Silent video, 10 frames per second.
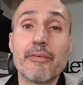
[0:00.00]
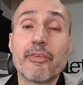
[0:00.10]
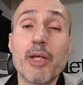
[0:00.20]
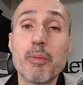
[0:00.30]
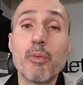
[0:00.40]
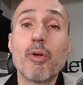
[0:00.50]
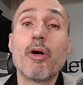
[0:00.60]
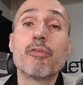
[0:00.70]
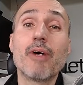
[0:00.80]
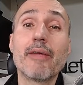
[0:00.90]
capable
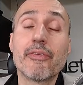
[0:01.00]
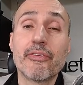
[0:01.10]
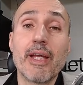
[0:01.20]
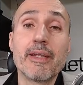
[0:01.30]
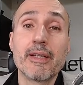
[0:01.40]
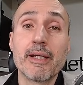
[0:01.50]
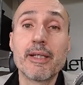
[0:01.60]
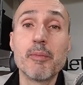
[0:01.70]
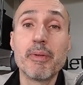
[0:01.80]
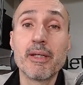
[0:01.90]
of understanding and
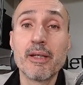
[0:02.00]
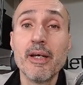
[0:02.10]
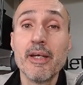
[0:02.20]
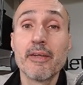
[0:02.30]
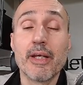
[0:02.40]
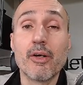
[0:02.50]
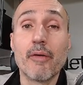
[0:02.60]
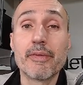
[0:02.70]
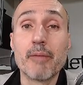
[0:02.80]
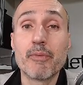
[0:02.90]
keeping the
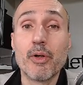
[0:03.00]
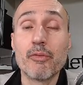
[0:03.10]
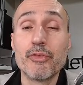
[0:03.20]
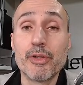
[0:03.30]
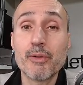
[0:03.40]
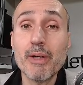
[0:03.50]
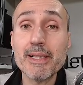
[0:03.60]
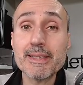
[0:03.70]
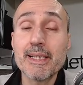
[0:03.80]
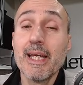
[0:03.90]
content of the
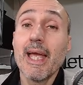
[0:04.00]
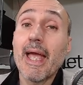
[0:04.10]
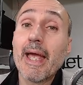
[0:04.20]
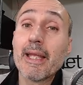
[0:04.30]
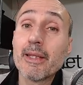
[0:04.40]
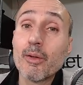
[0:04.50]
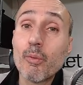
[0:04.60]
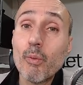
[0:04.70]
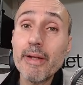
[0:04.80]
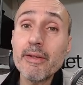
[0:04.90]
request. And
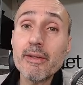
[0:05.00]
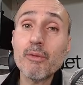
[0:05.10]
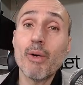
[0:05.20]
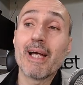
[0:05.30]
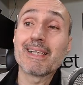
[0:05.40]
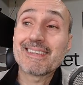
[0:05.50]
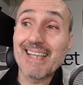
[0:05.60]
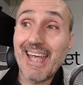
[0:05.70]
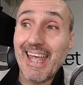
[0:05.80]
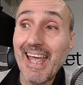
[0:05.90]
when the request
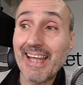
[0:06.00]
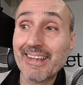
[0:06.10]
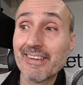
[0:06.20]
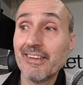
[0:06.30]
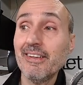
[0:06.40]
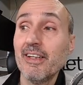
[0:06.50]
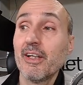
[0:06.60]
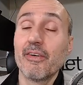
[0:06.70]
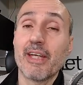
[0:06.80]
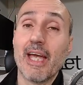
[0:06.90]
ends,
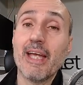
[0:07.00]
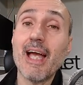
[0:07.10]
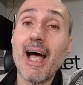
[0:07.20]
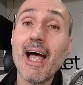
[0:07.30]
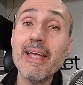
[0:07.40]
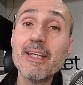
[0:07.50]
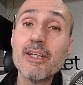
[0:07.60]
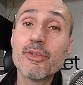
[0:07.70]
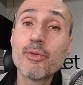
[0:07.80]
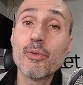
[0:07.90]
okay, I
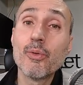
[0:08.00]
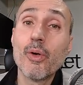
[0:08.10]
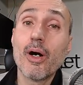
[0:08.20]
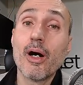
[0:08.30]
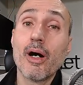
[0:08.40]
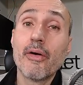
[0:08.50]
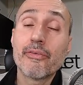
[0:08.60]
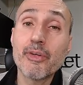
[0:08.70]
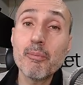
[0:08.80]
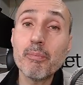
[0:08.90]
need to
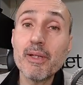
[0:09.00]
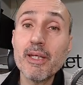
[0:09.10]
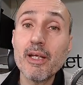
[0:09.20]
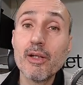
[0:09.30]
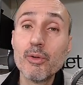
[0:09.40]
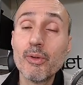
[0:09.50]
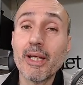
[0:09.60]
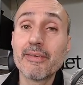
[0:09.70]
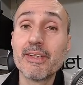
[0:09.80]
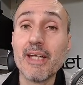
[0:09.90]
simply look
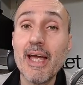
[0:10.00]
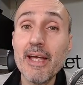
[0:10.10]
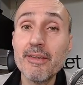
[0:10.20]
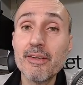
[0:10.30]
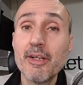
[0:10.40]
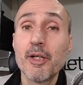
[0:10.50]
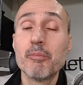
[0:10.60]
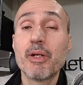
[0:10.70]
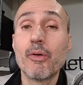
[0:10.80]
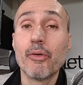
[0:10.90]
at the header,
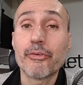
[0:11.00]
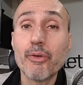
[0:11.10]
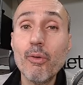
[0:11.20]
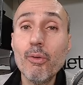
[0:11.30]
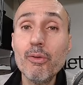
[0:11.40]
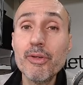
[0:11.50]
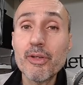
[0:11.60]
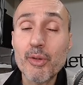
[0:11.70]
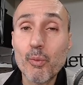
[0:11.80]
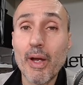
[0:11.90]
because all the
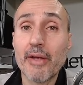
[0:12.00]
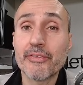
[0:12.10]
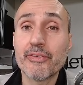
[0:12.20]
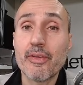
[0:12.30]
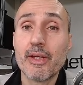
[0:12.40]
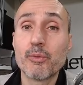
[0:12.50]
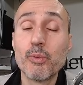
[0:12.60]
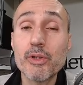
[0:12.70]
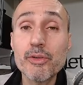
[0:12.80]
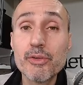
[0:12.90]
requests that
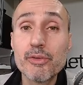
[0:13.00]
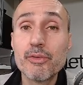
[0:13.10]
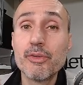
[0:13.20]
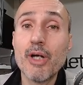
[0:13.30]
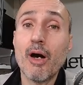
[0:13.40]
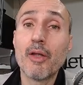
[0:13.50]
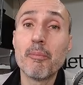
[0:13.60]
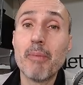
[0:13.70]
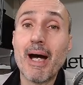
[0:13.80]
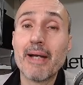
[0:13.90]
were
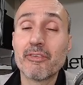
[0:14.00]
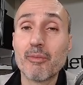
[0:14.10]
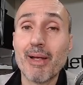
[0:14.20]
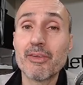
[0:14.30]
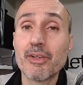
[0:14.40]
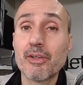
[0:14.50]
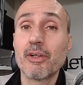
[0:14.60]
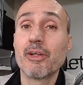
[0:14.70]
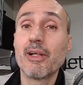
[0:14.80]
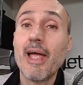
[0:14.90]
done by semantic
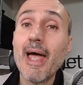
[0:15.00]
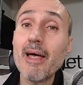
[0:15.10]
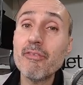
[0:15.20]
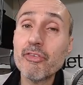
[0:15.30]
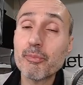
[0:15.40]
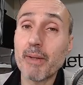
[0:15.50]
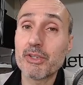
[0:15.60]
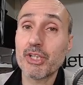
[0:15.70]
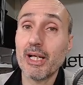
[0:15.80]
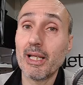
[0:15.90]
kernel have a
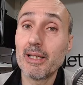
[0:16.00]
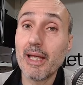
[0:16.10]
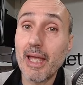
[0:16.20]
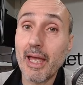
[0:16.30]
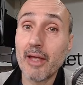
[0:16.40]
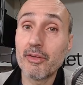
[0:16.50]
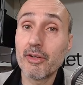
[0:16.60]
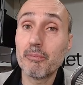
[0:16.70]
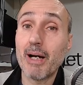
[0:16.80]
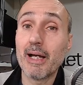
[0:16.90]
special
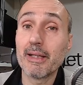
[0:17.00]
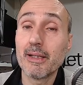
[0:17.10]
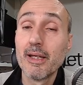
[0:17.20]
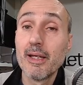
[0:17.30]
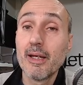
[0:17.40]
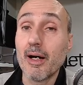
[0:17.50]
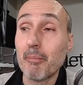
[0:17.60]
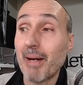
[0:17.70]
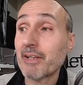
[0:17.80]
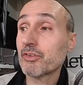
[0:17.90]
header by
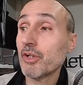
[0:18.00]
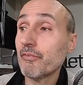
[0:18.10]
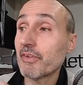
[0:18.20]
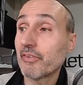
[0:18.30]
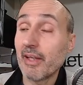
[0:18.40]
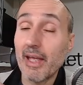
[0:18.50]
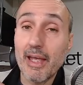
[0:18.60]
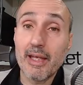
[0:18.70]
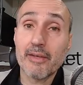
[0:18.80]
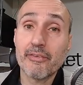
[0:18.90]
Microsoft. Is a
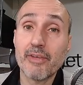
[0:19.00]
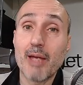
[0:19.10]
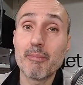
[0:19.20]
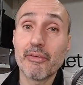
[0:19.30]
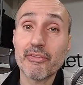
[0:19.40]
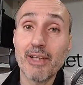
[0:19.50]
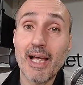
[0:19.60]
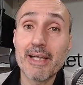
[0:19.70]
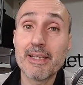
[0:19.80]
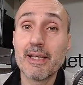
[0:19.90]
XMS
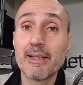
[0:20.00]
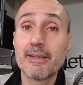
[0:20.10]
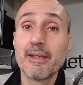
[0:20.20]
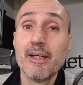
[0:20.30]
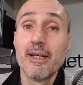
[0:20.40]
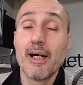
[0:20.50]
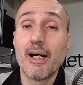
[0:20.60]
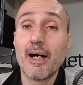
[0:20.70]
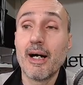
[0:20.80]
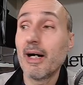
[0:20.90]
client
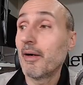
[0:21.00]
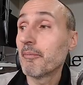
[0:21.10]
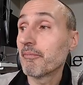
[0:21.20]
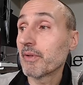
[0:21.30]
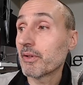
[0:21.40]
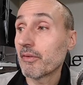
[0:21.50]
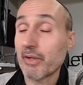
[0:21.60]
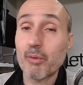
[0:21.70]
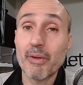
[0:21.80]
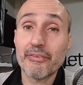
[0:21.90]

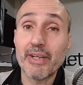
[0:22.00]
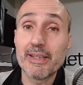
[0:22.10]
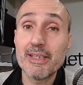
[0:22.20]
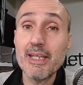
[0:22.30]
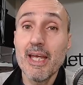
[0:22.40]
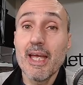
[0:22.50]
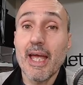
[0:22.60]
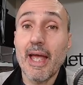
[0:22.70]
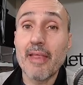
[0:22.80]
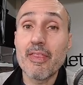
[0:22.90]
request ID,
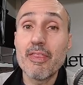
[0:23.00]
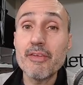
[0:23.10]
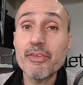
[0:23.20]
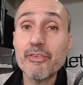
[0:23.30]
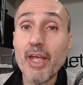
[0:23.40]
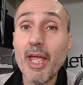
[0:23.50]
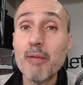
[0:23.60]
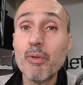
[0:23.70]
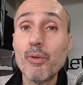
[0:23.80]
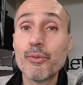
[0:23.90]
and this is
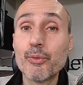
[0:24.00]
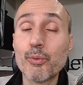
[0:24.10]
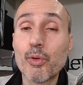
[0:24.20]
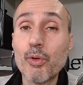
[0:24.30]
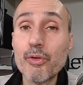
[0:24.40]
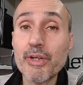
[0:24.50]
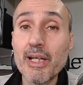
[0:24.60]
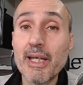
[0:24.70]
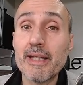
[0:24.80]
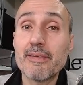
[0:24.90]
able to
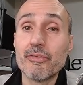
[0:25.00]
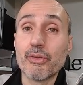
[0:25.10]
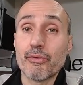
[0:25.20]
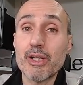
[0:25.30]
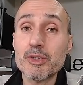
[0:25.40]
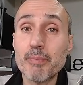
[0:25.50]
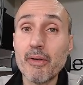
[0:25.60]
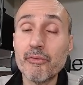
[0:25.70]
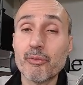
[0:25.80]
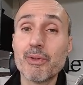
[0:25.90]
correlate the
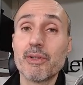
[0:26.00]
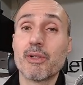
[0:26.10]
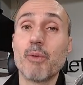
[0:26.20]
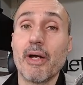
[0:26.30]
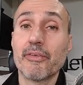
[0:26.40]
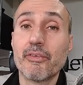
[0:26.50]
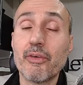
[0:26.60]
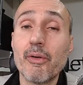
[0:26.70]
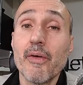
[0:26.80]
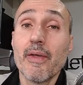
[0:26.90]
response with the request.
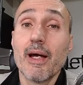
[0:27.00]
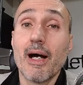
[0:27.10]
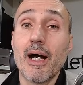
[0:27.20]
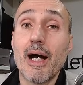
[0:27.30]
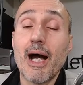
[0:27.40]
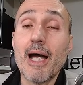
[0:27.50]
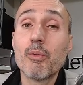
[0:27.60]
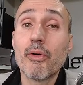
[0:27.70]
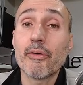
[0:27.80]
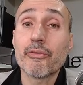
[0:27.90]
So I
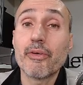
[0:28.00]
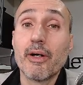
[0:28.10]
was